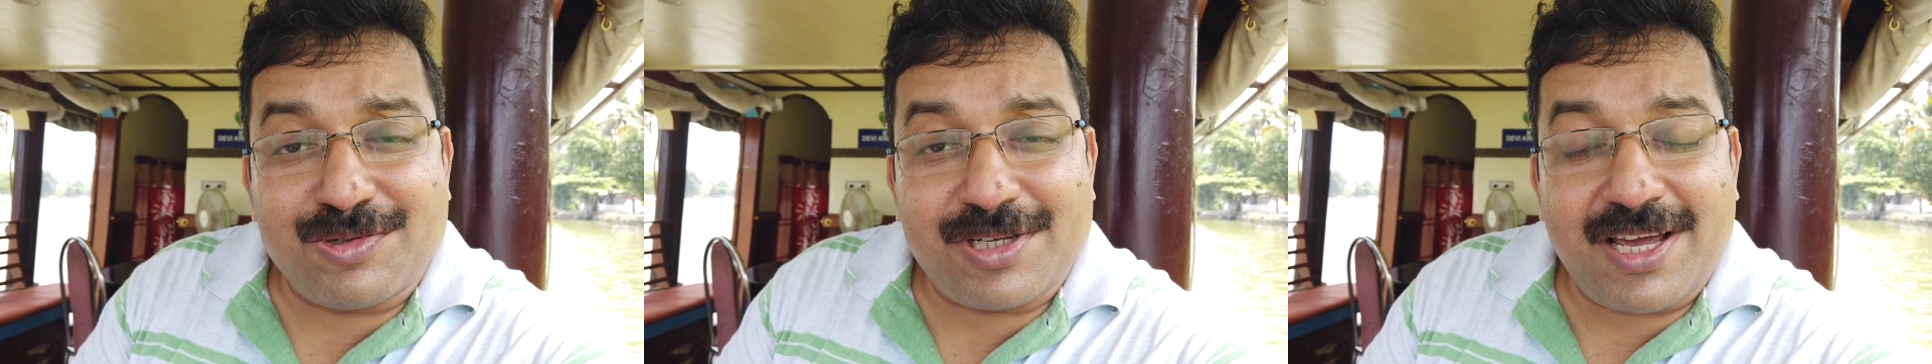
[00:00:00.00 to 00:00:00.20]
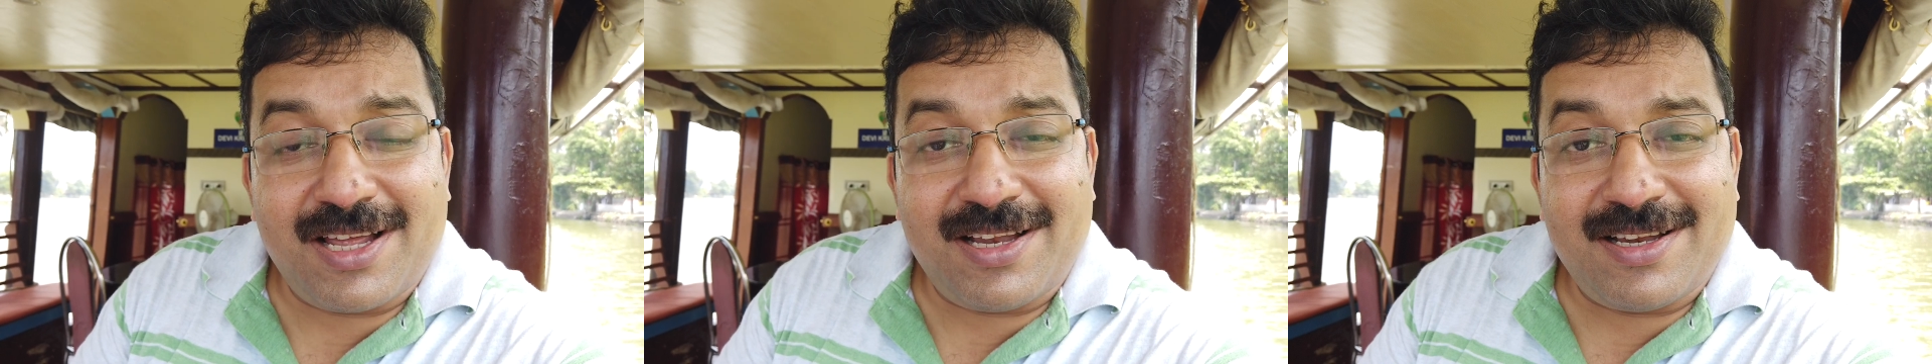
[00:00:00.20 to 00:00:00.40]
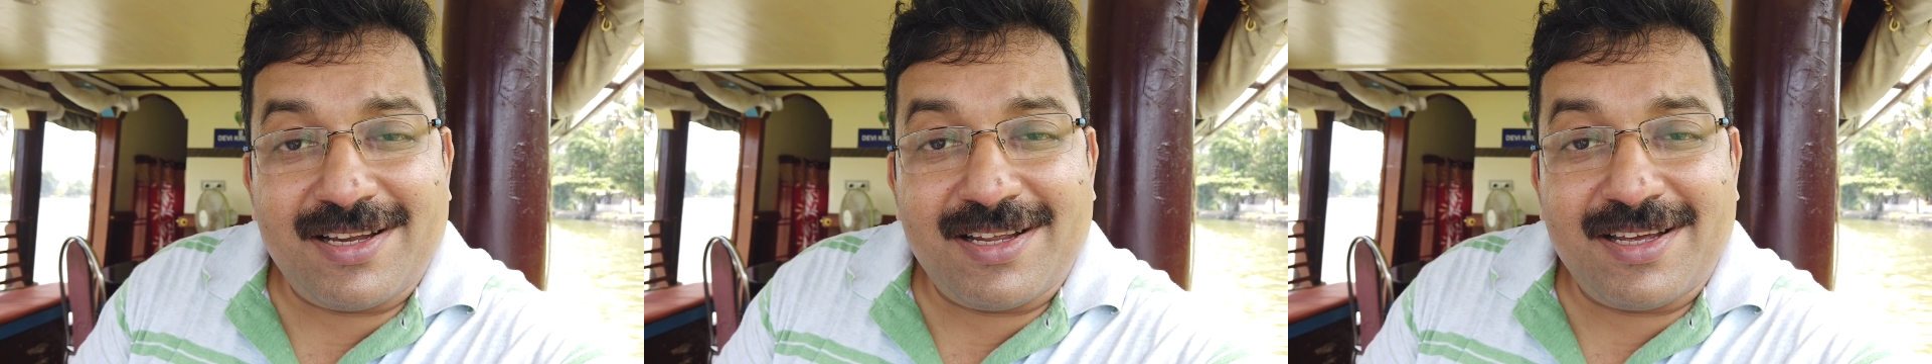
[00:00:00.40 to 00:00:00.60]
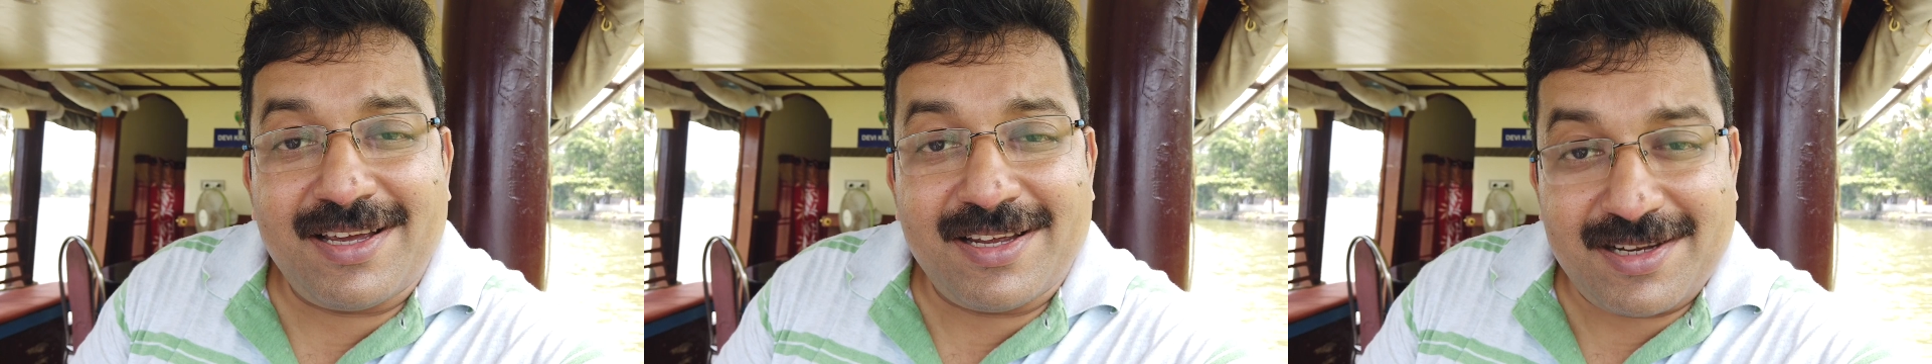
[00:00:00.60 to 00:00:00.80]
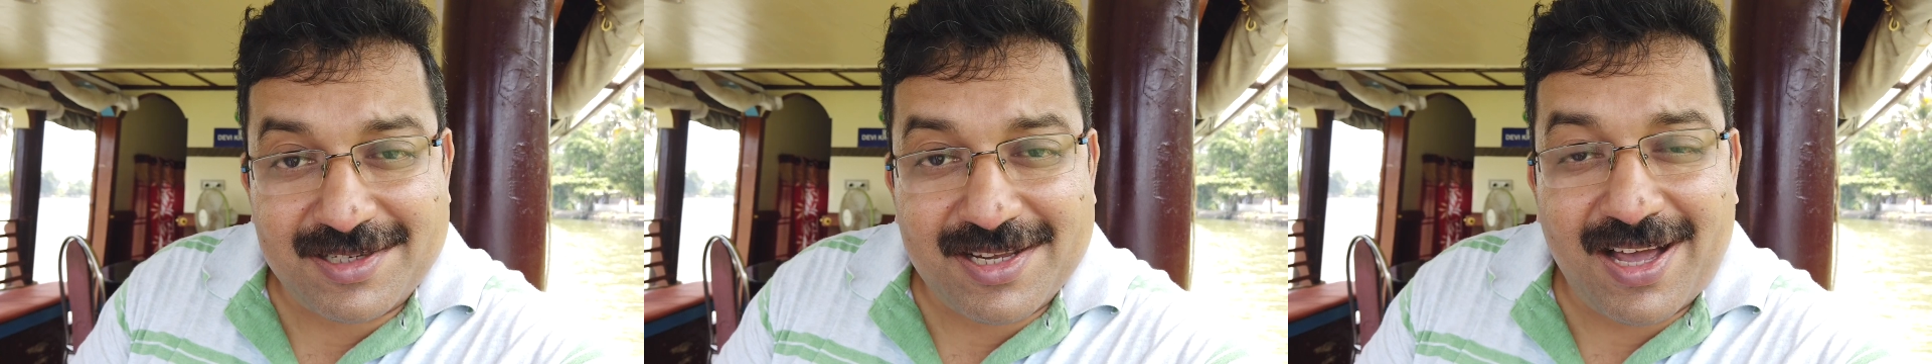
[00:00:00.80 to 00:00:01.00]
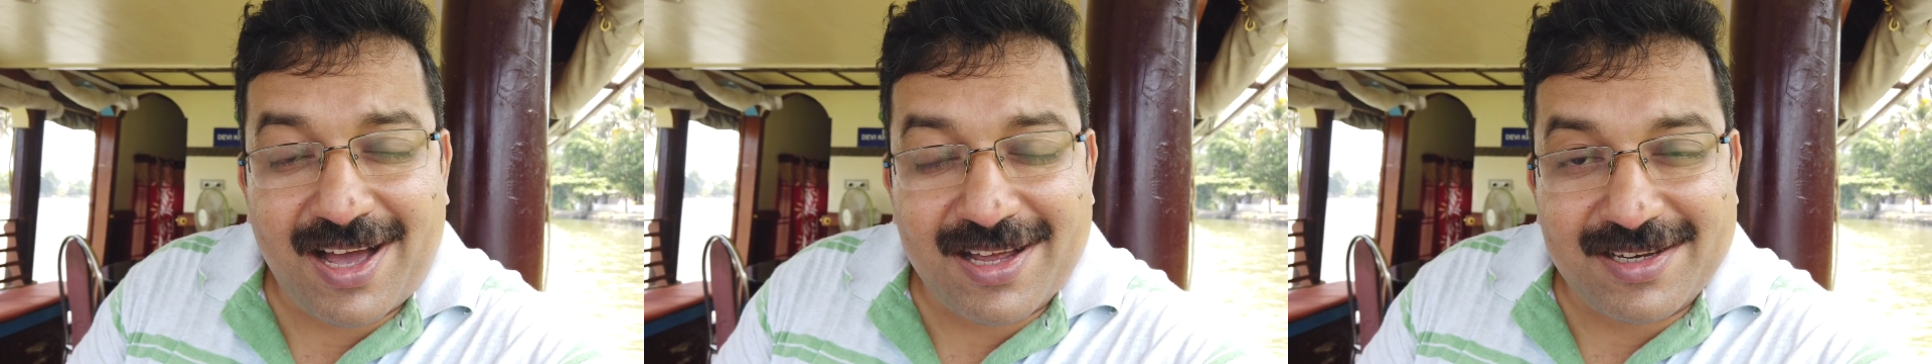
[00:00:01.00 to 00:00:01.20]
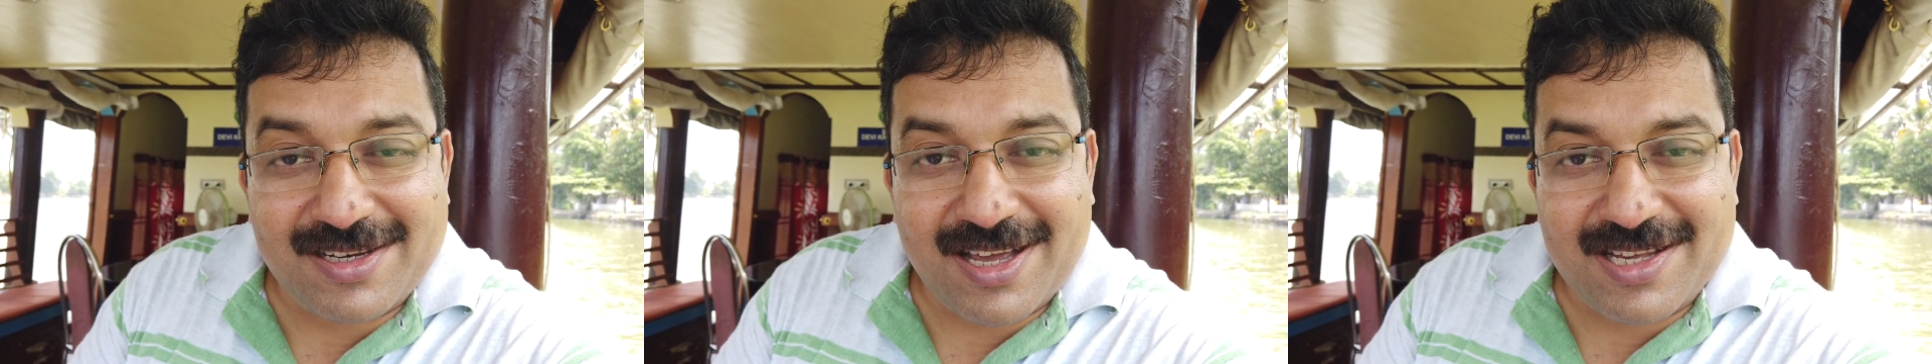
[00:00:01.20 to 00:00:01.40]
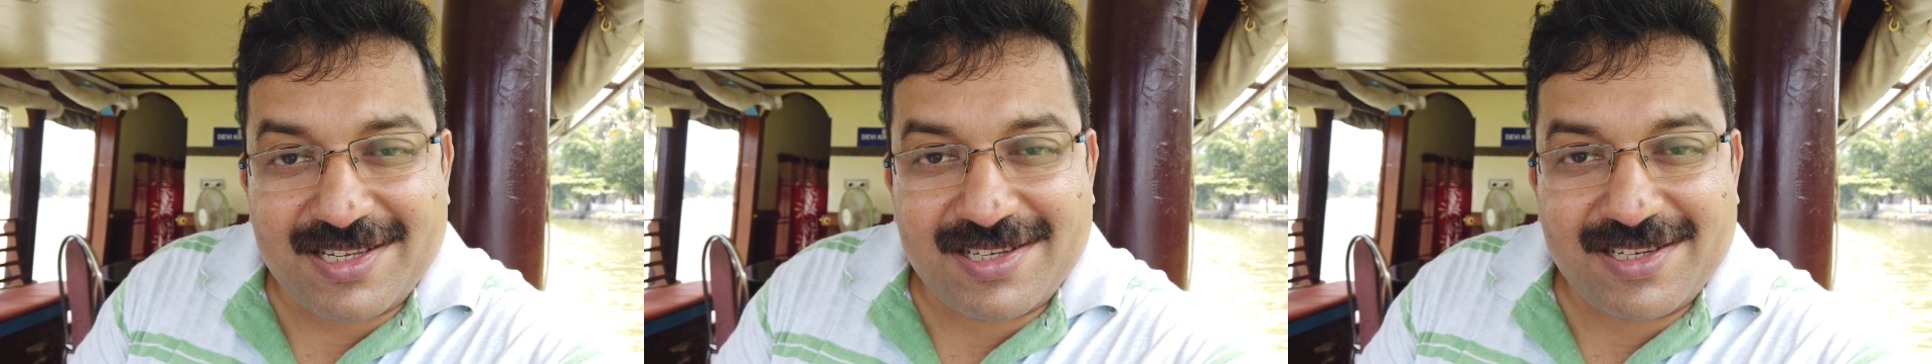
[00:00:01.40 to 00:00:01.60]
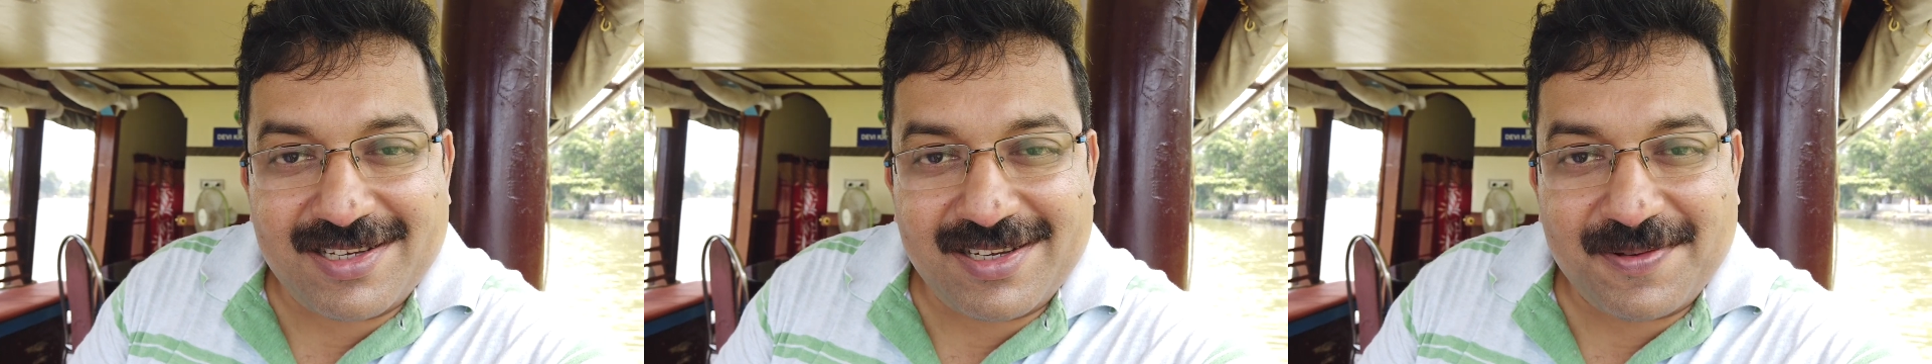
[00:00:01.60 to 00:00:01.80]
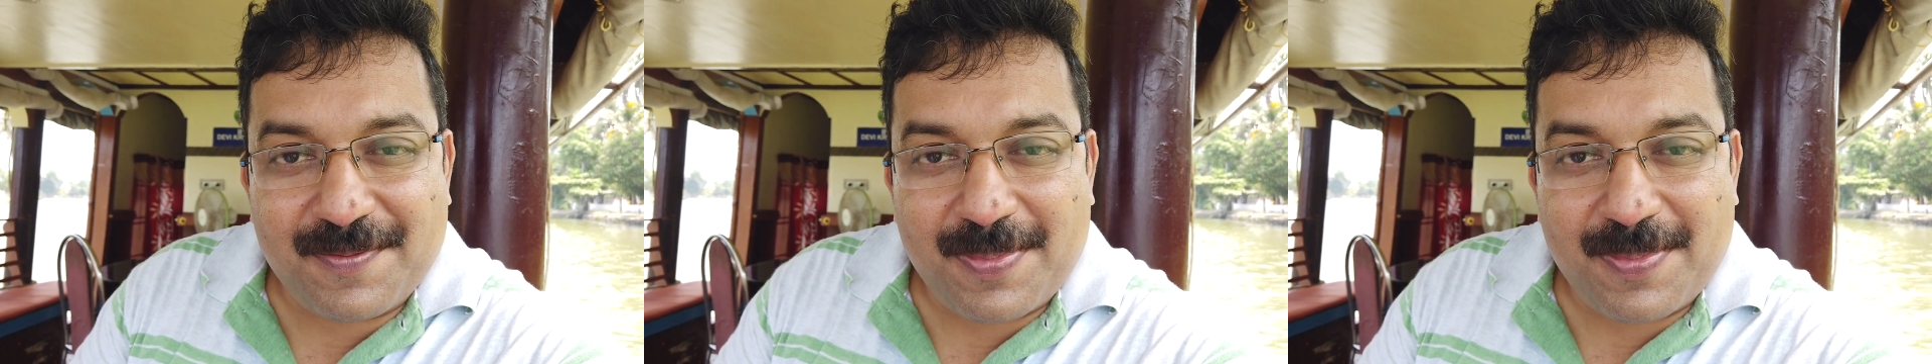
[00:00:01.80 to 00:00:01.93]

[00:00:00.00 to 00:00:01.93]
hotel, it is a hard task.